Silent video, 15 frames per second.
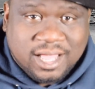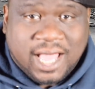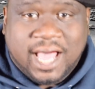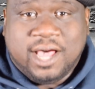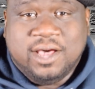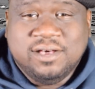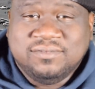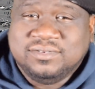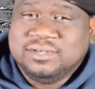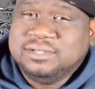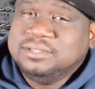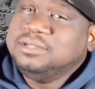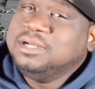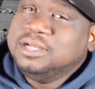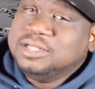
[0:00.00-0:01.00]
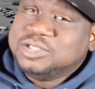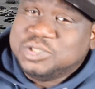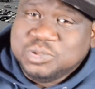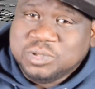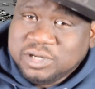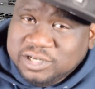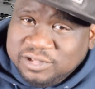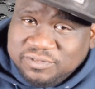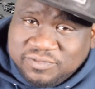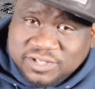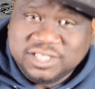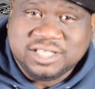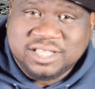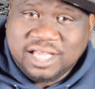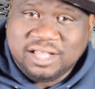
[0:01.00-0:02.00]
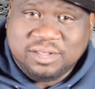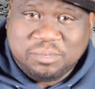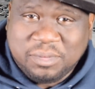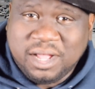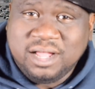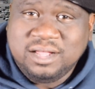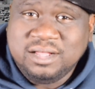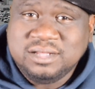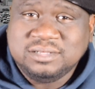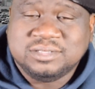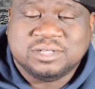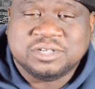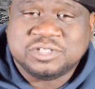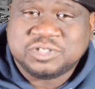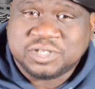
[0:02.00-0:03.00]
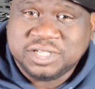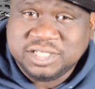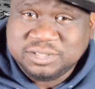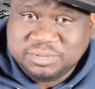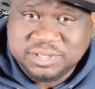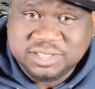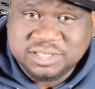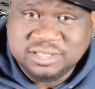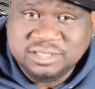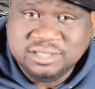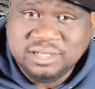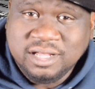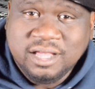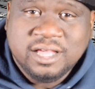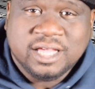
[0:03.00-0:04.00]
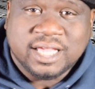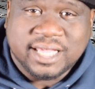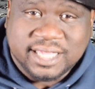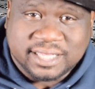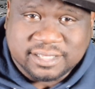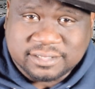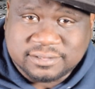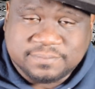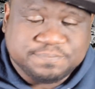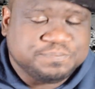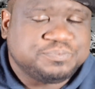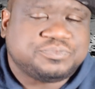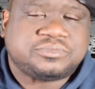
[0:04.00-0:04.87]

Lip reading: However, 250,000 miles on the transmission is.